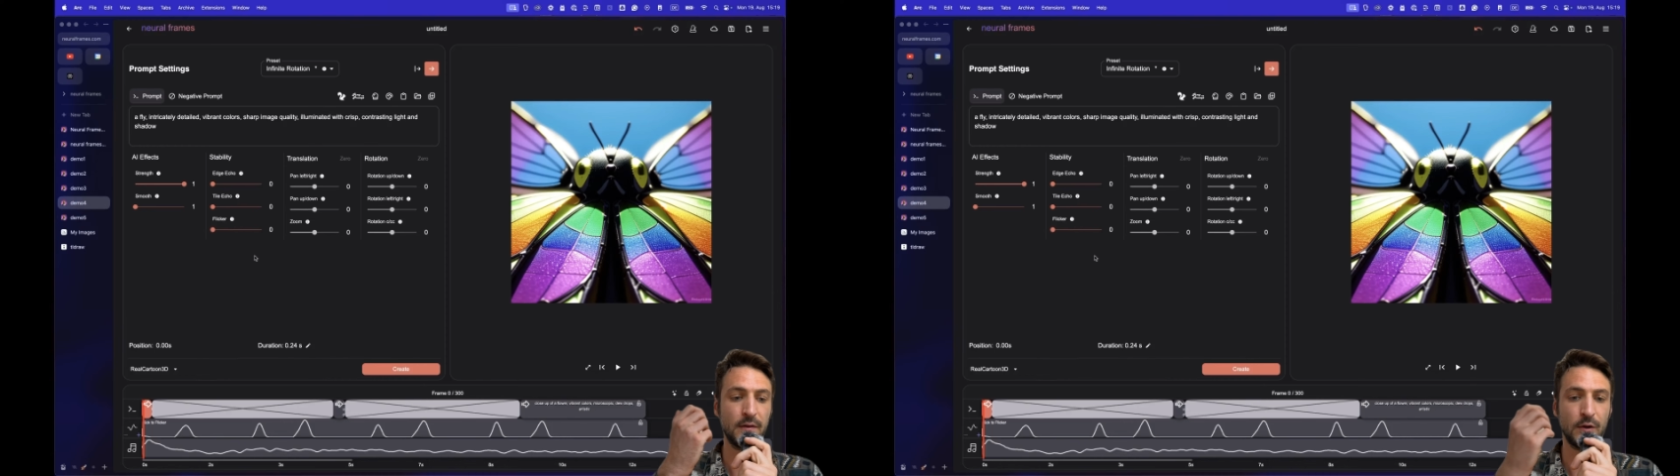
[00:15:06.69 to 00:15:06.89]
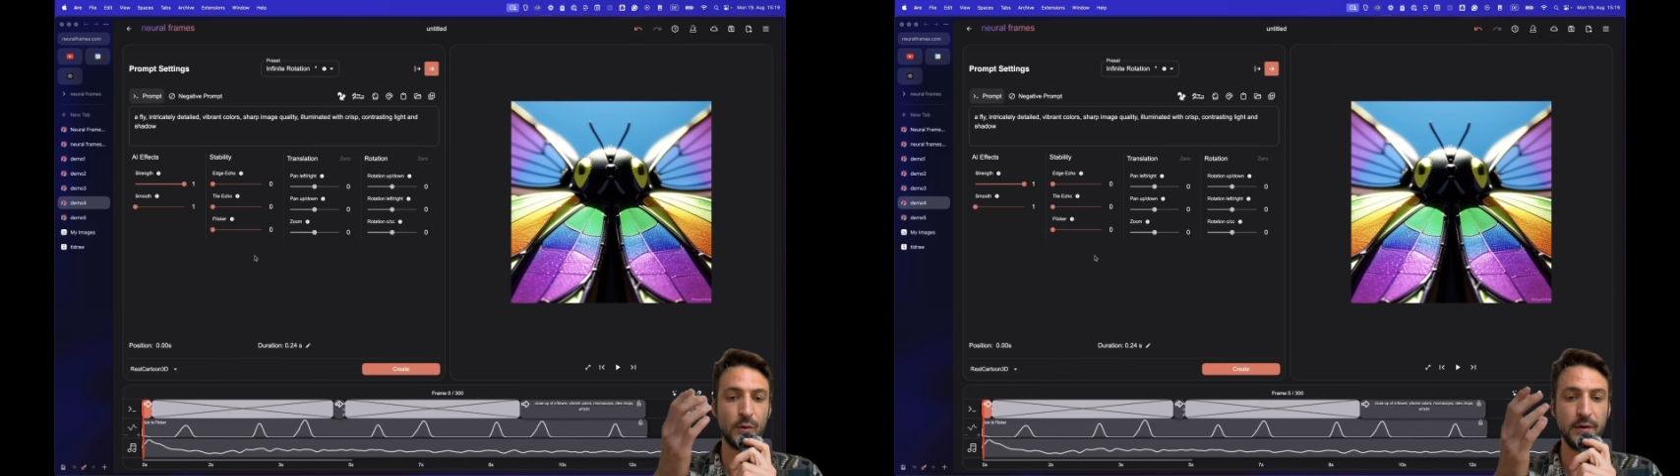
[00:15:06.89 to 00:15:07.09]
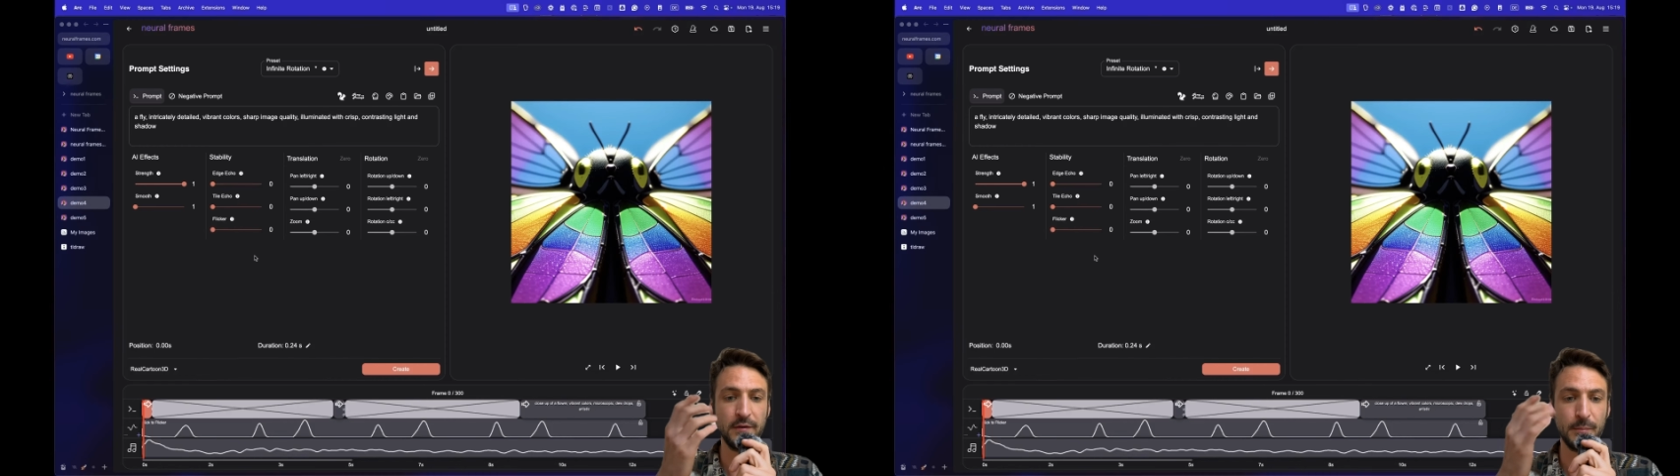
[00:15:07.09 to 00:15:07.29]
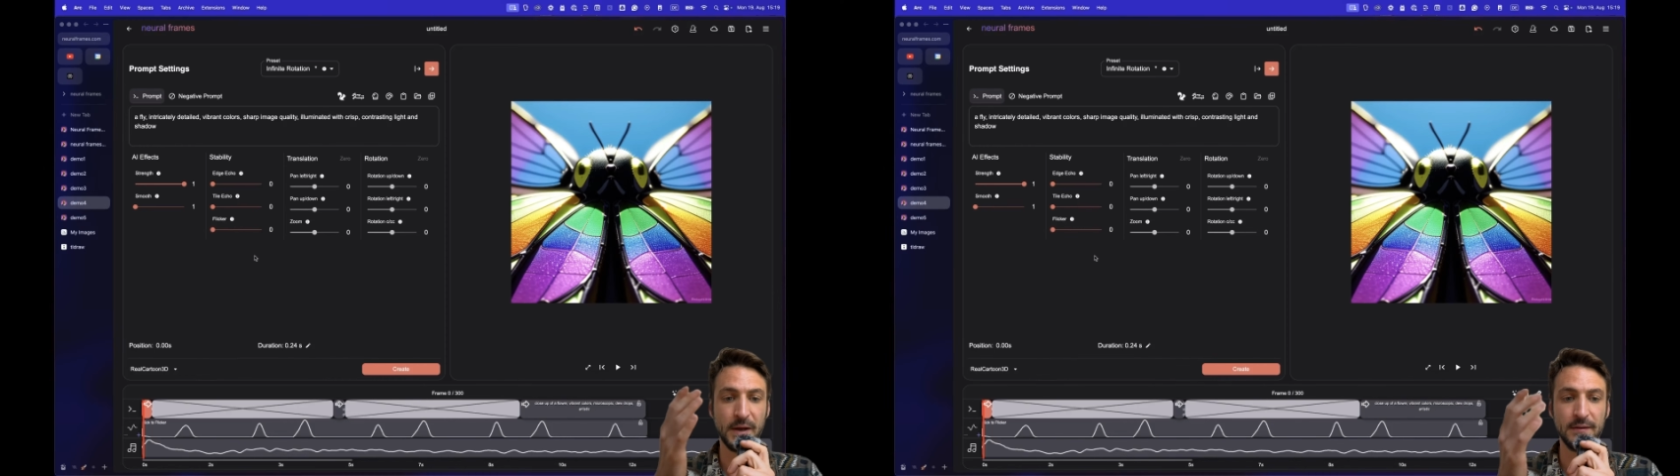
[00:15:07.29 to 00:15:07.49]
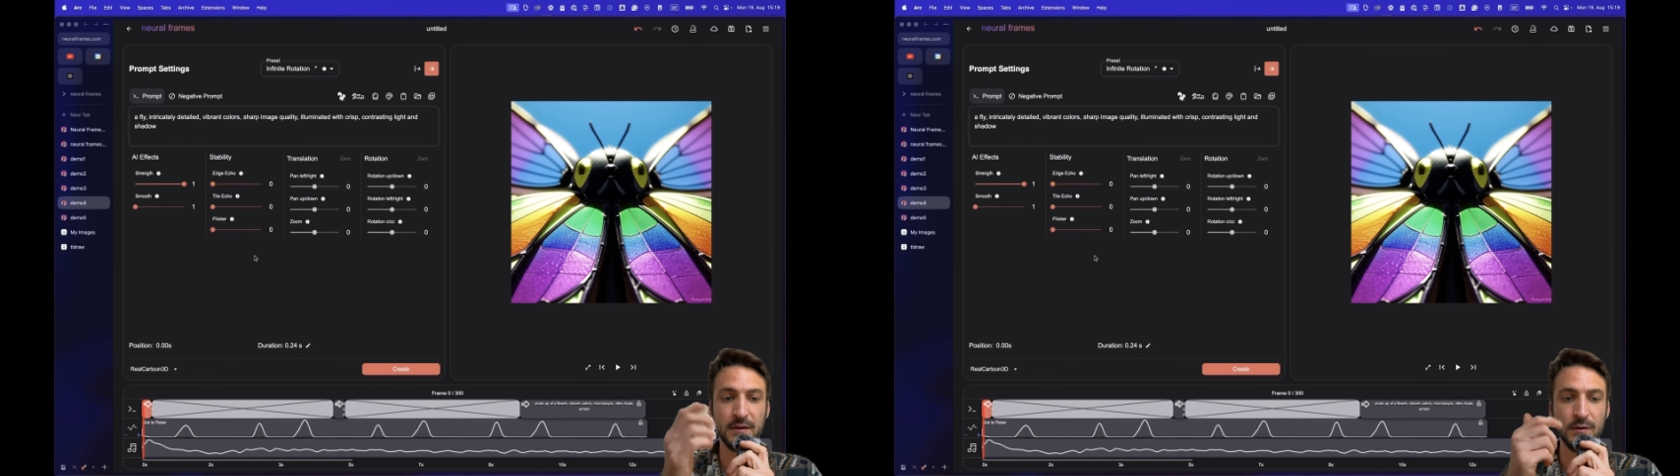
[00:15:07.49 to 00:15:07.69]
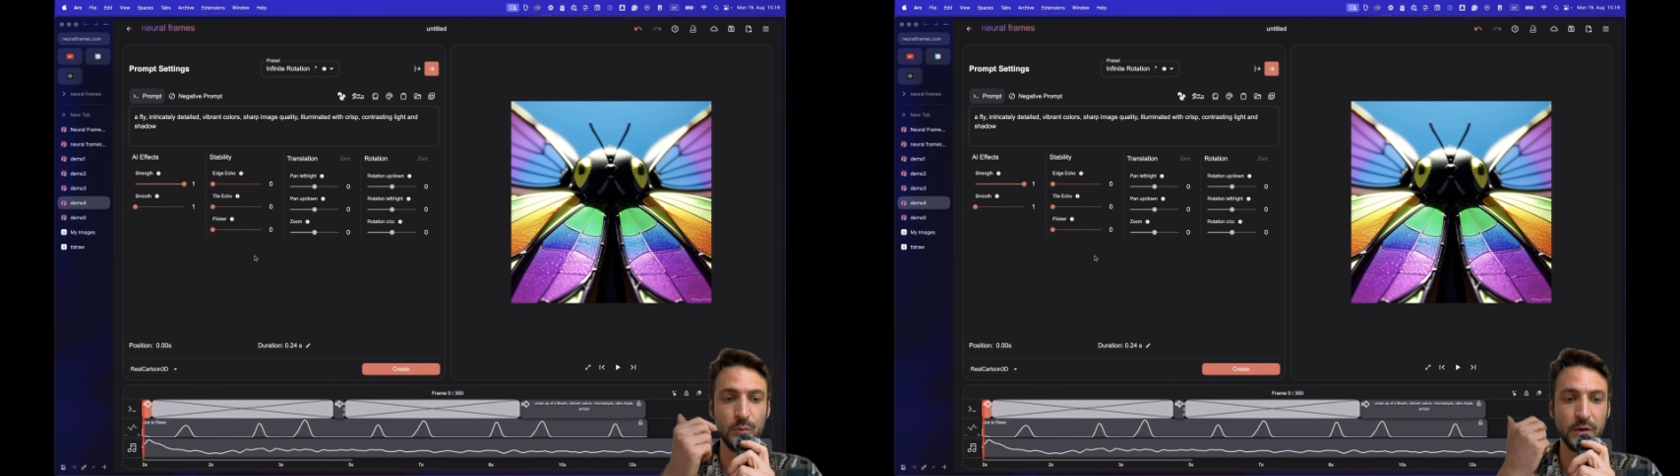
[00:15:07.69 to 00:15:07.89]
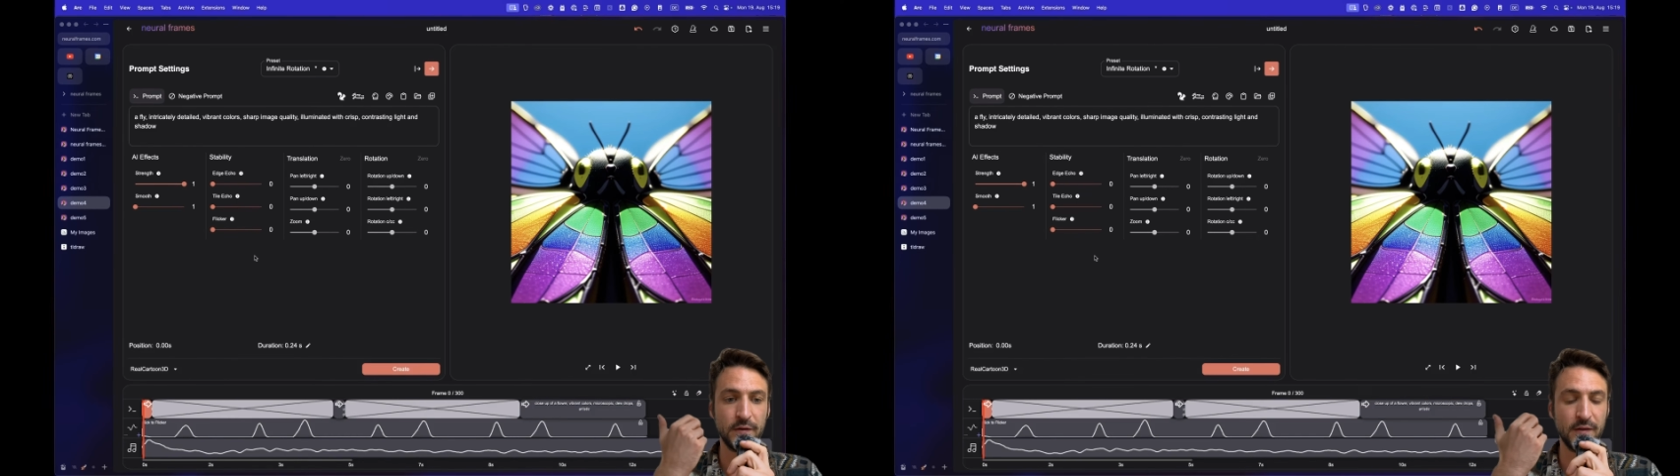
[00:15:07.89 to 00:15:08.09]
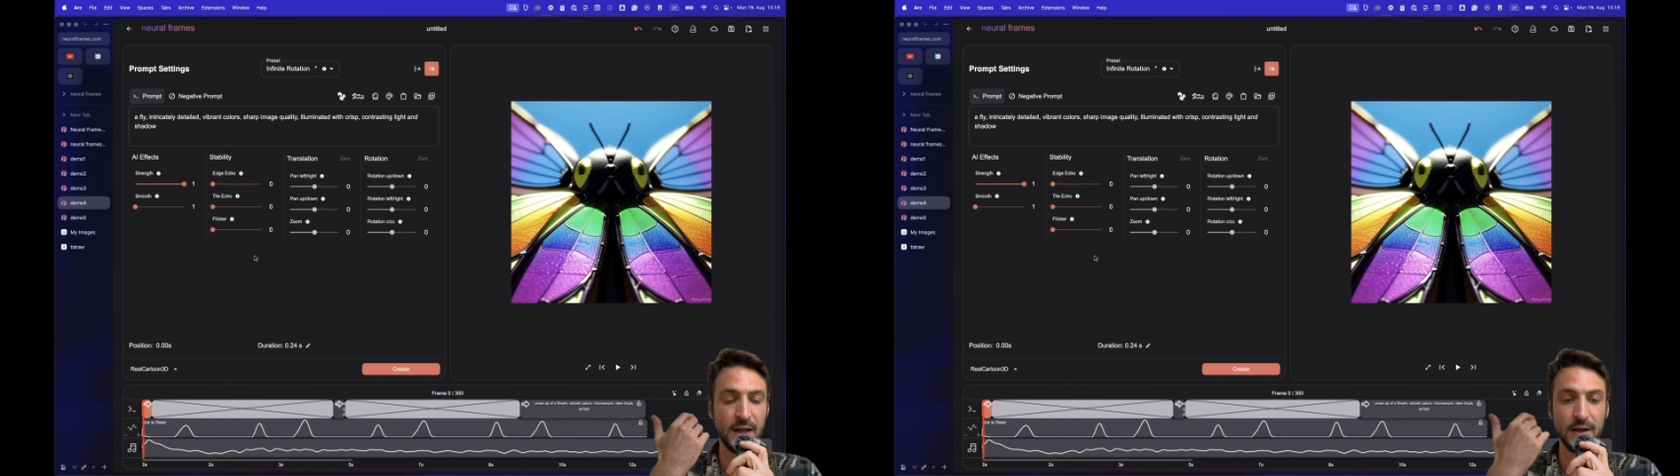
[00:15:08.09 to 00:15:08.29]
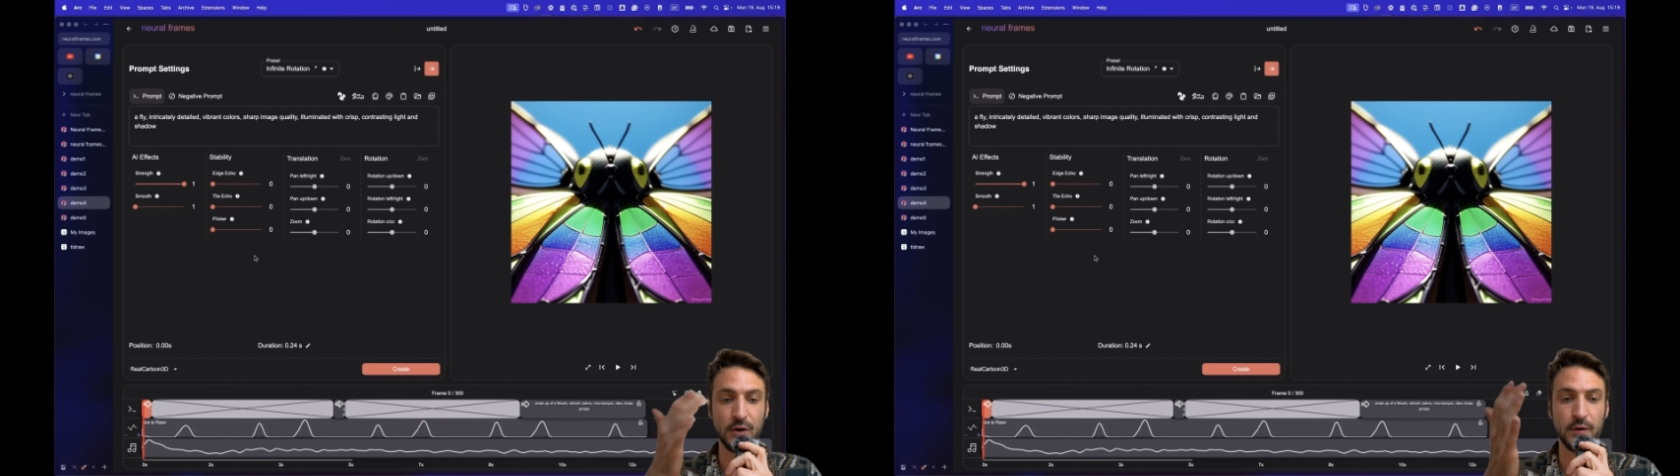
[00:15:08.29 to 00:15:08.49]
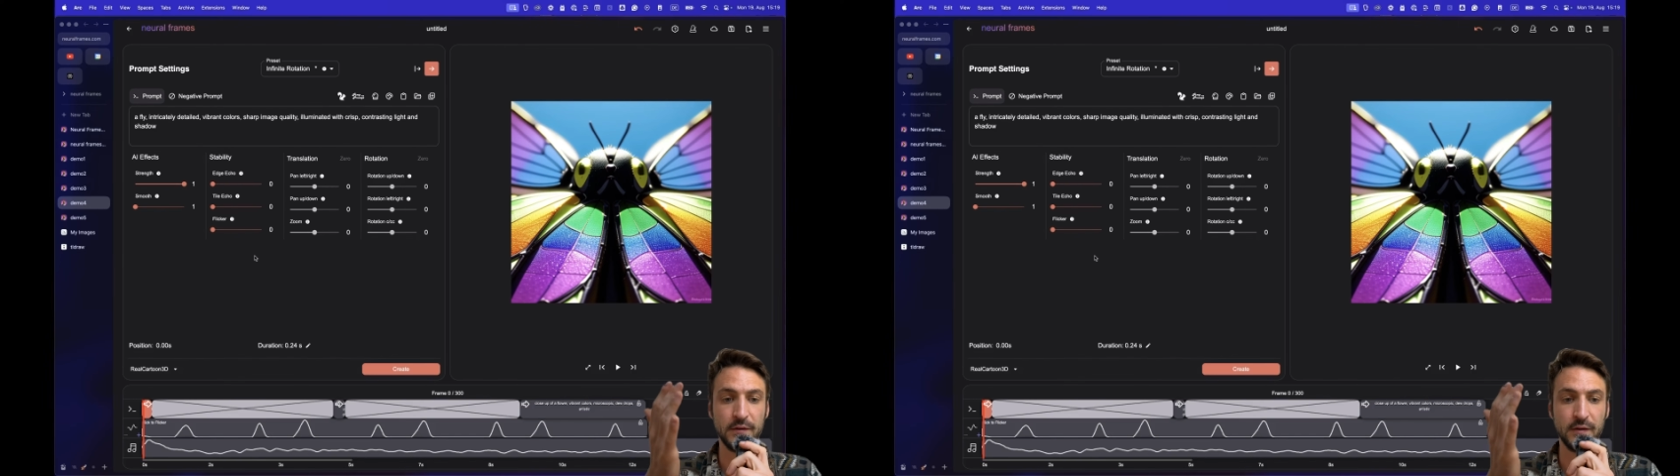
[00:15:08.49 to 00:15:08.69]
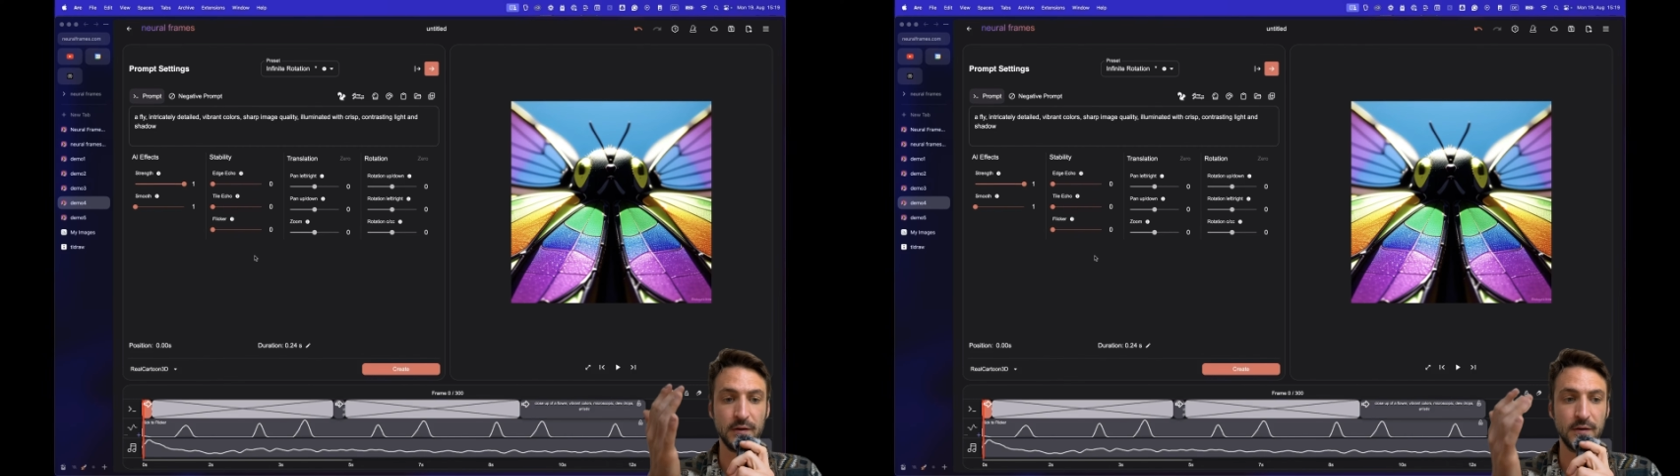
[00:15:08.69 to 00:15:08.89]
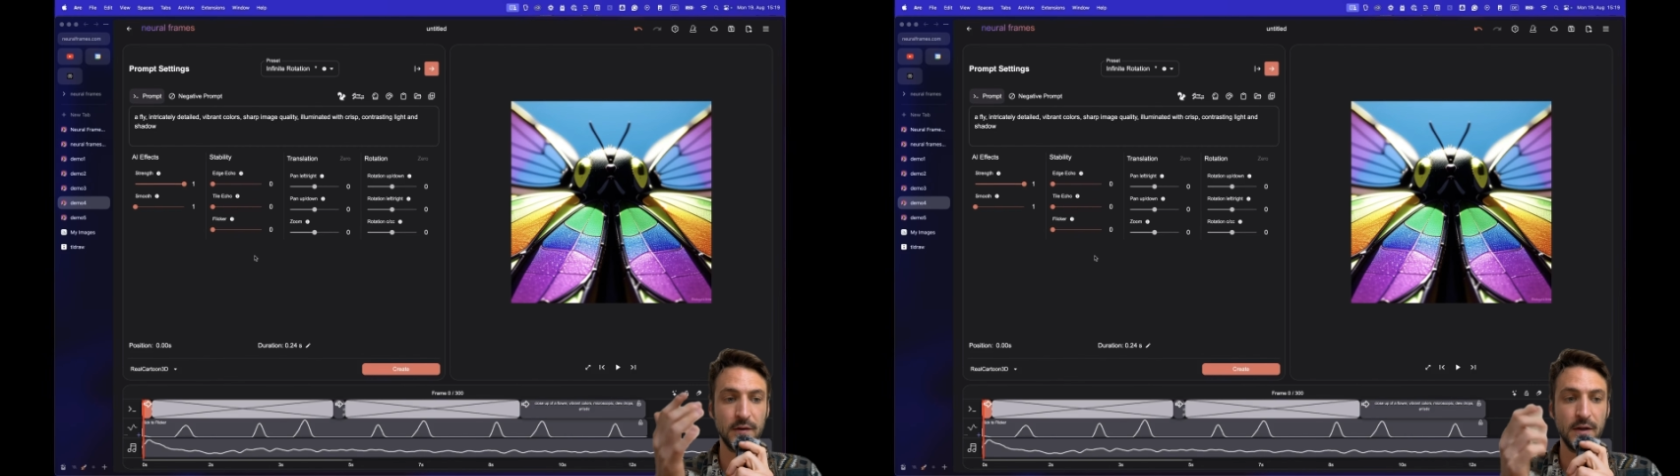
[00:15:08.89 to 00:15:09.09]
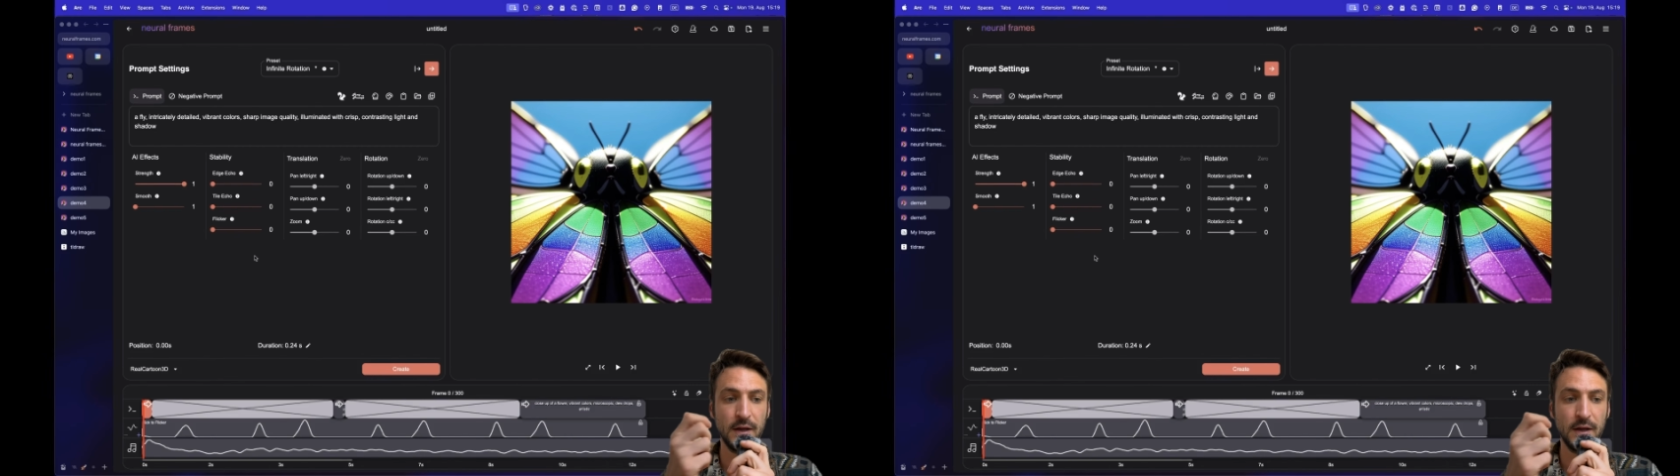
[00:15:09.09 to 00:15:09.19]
noise pattern will stay constant.